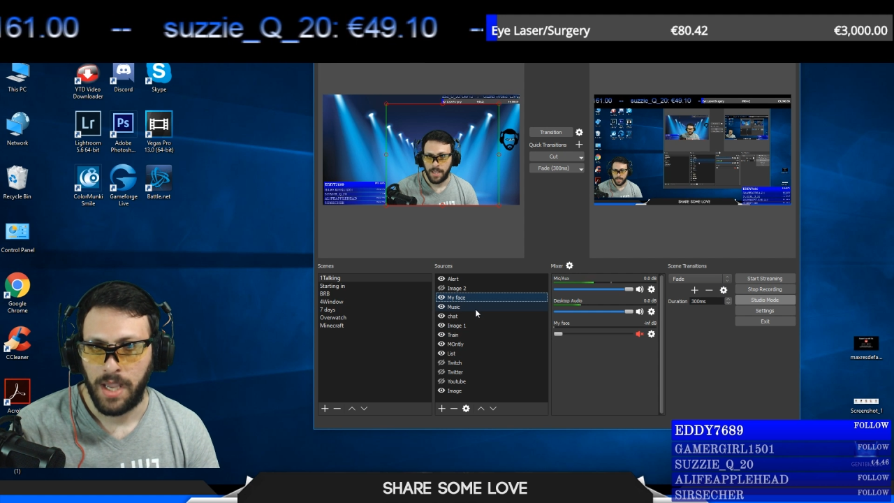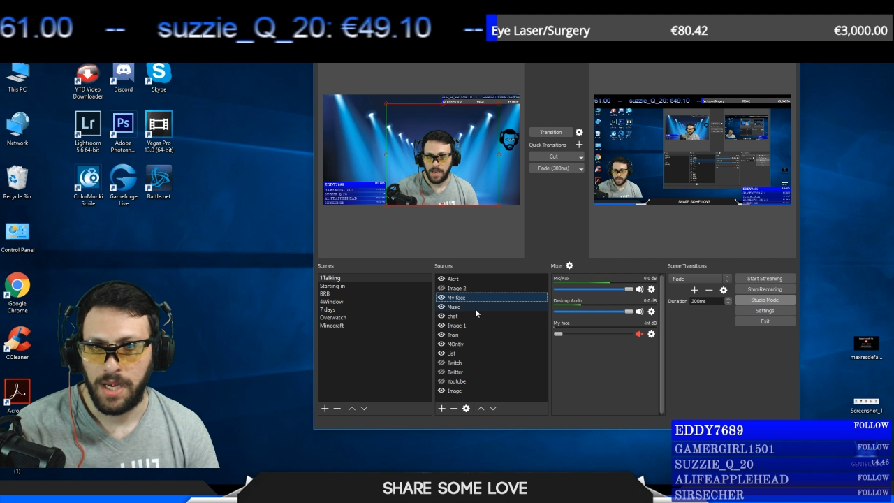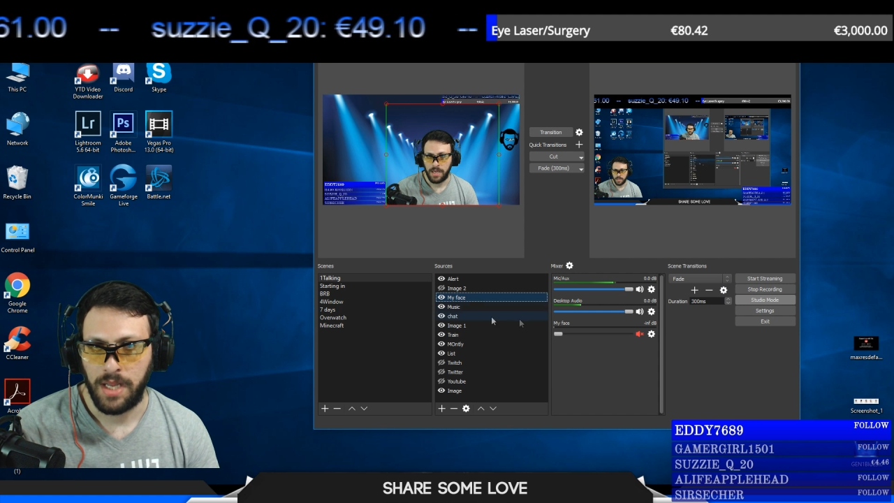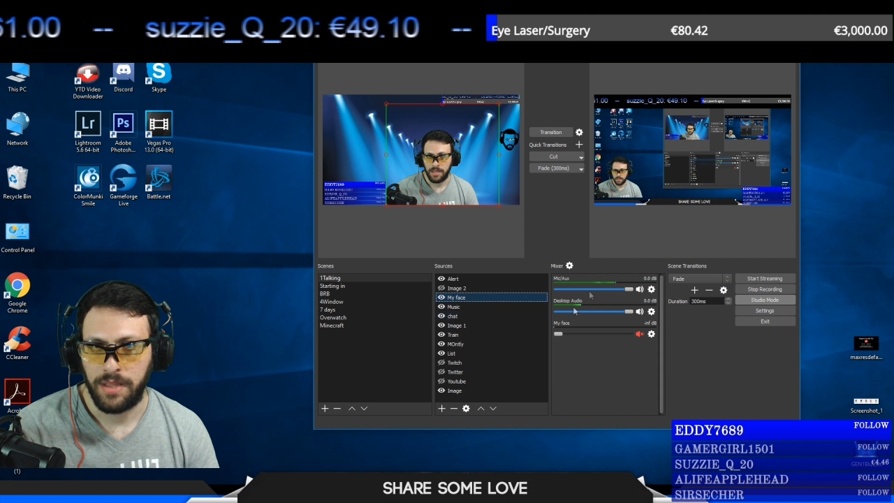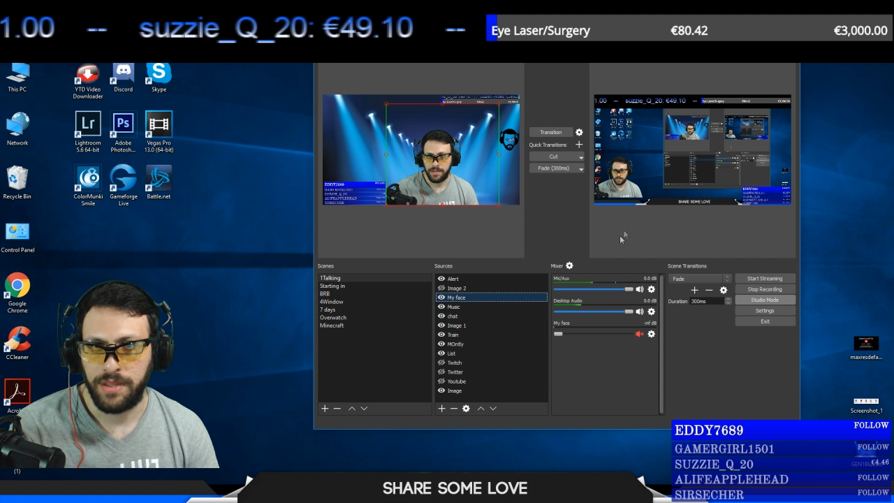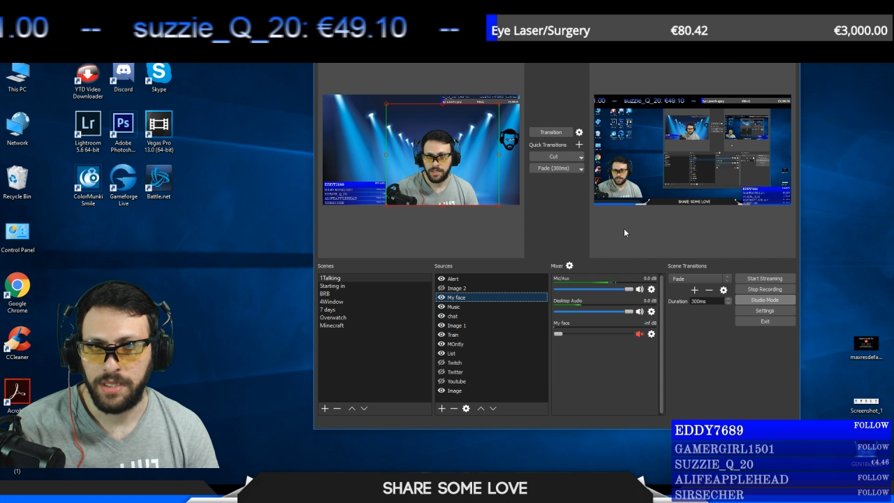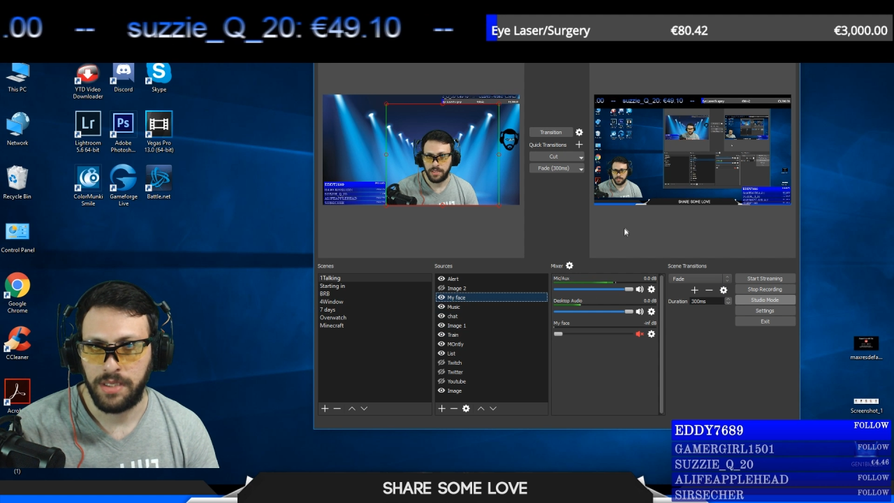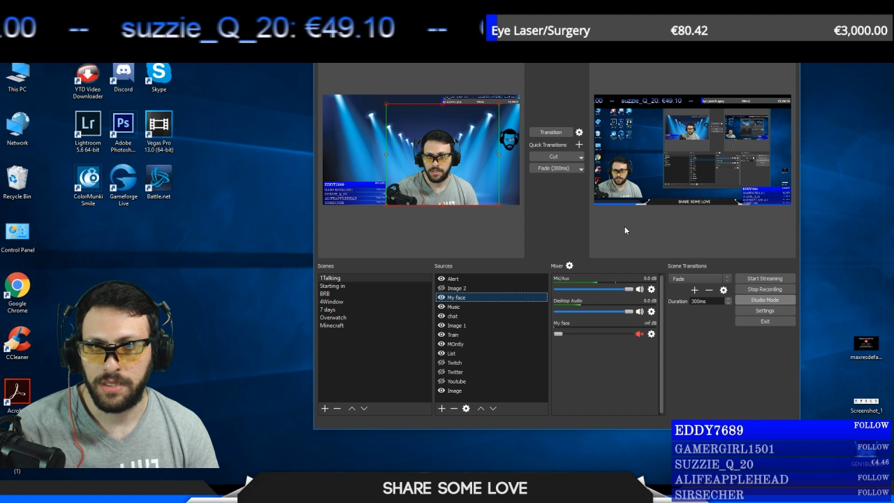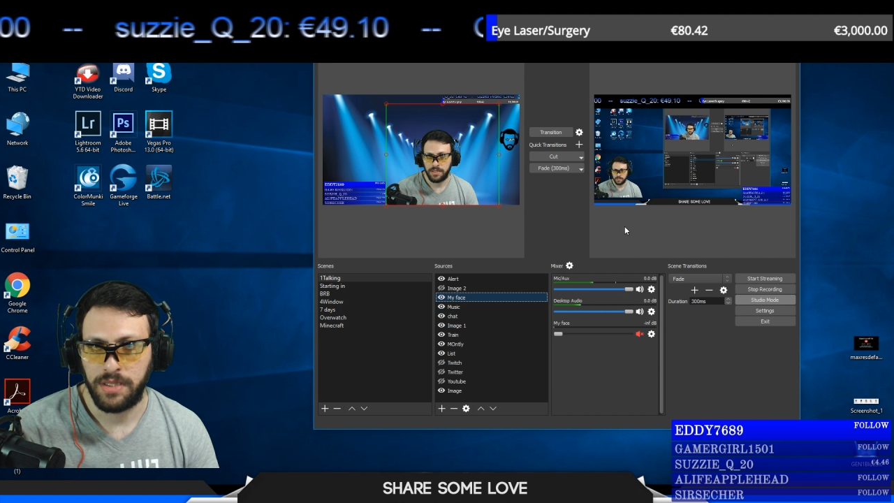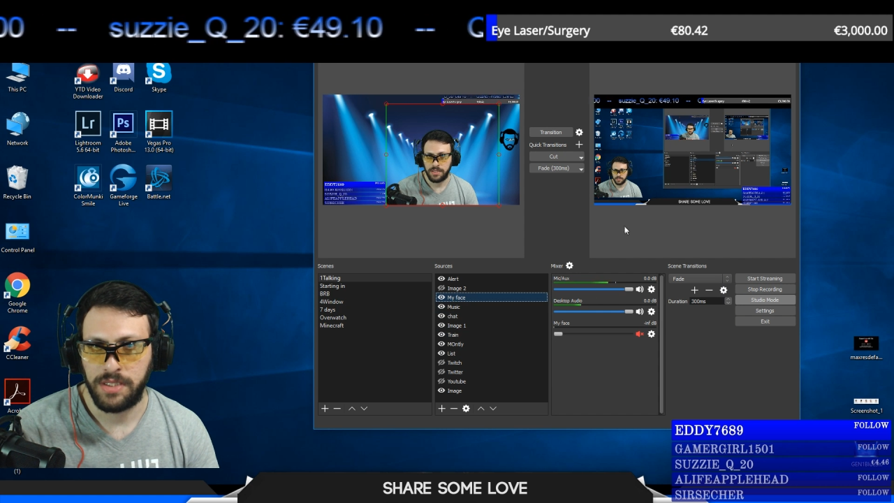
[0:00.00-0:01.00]
And I
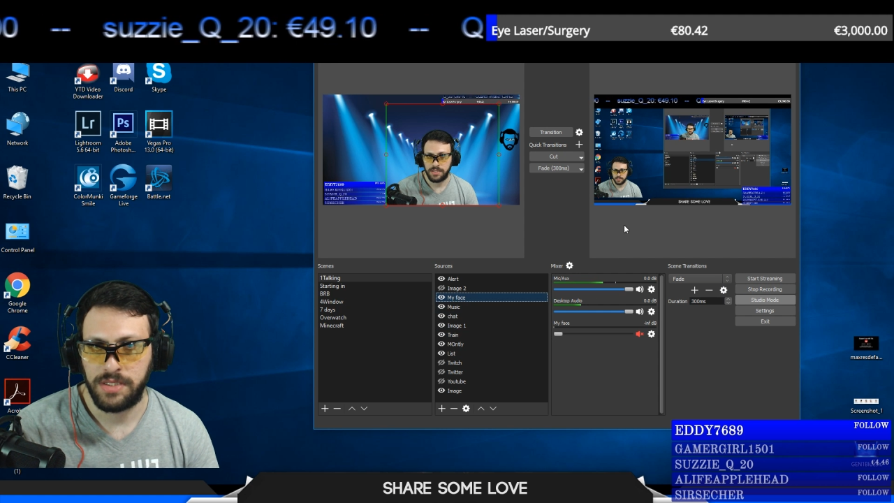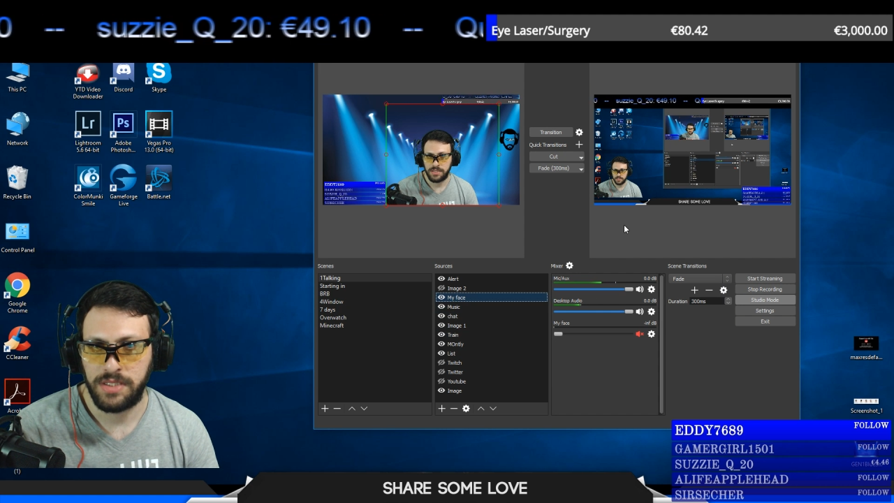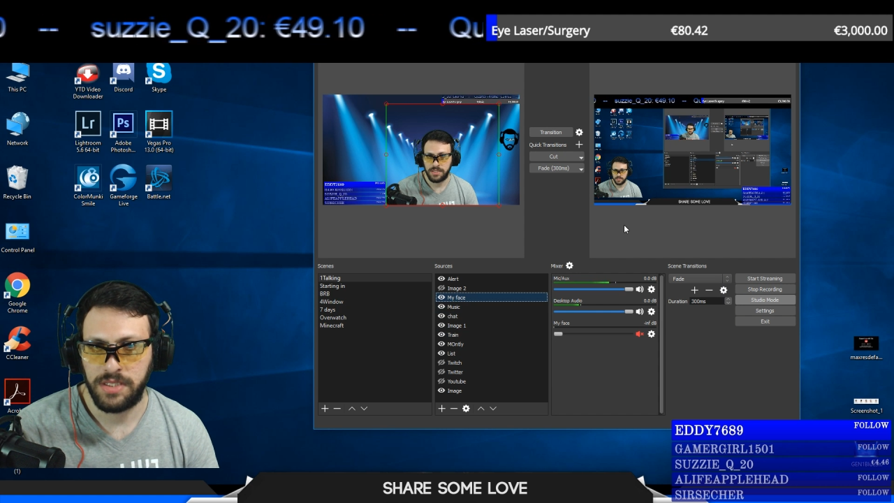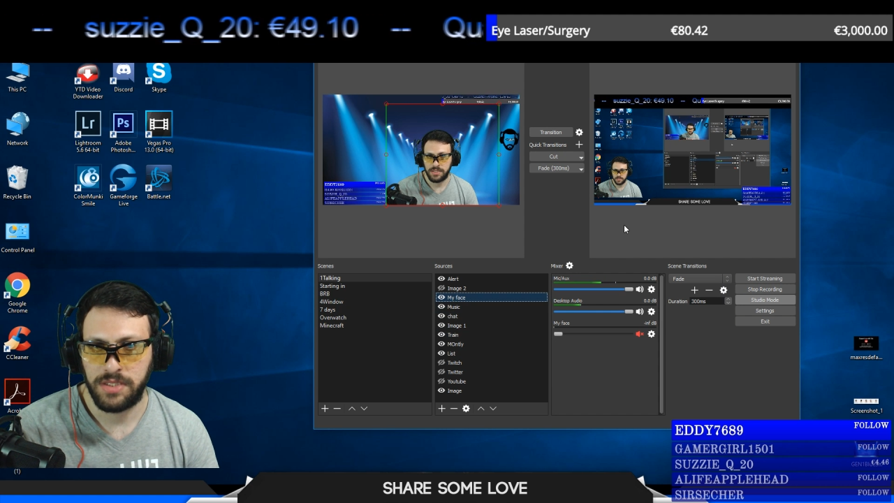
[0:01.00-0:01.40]
think this